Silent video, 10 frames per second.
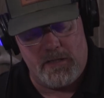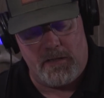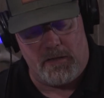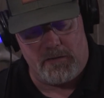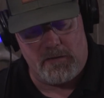you
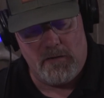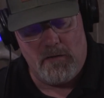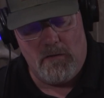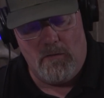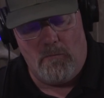this.
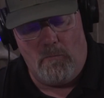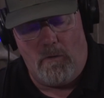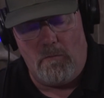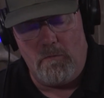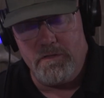
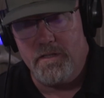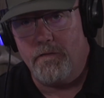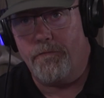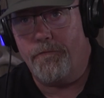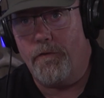What was the
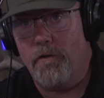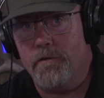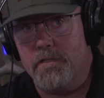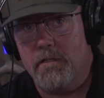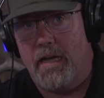
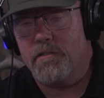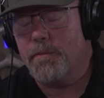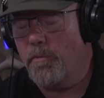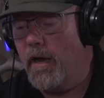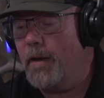first, actually
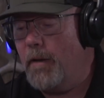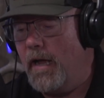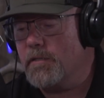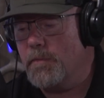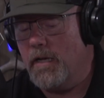Brad
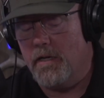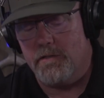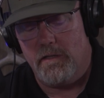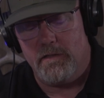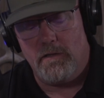asked me to
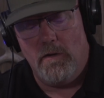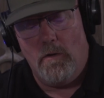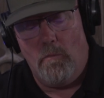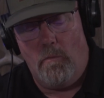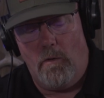ask you this,
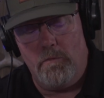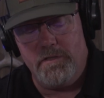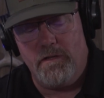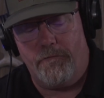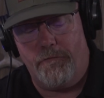what
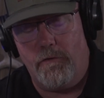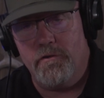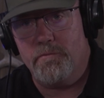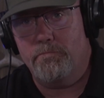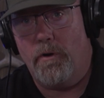was the
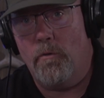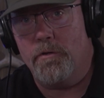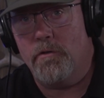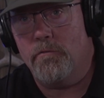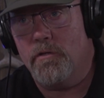first bow
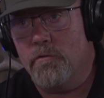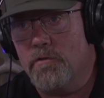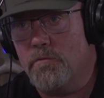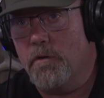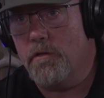you
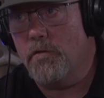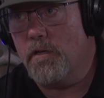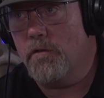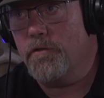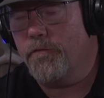used when you
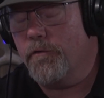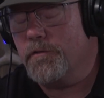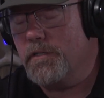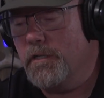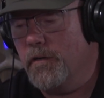killed your
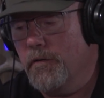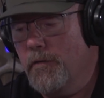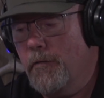first deer?